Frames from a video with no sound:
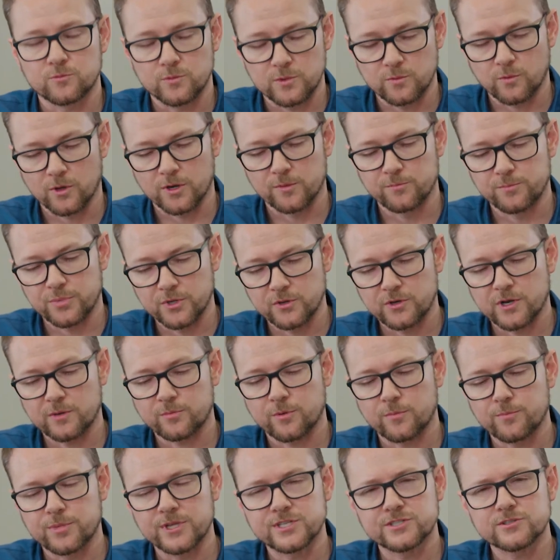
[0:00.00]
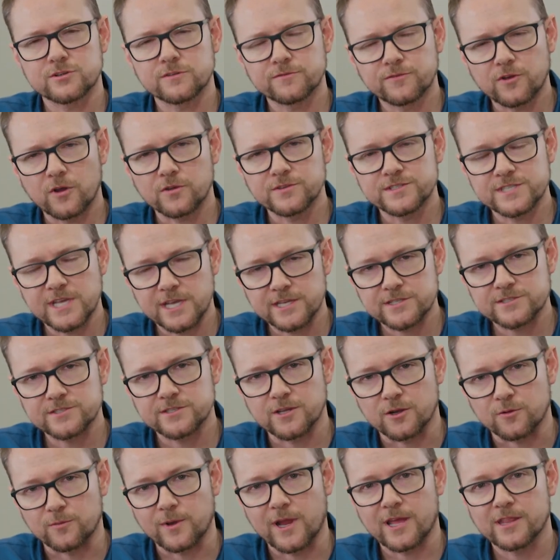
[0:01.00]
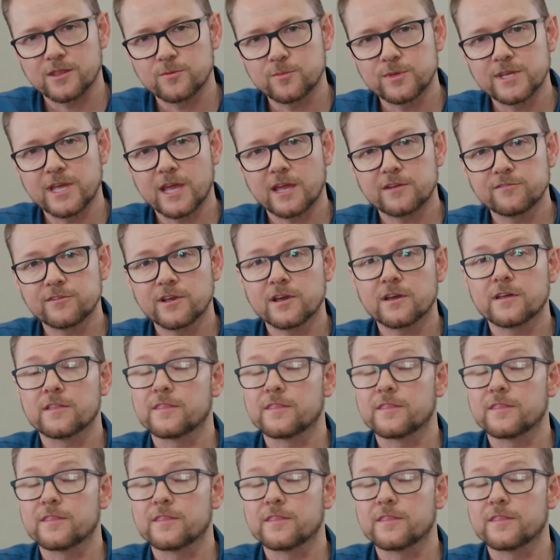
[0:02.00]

We want to build up a picture of context around the behavior.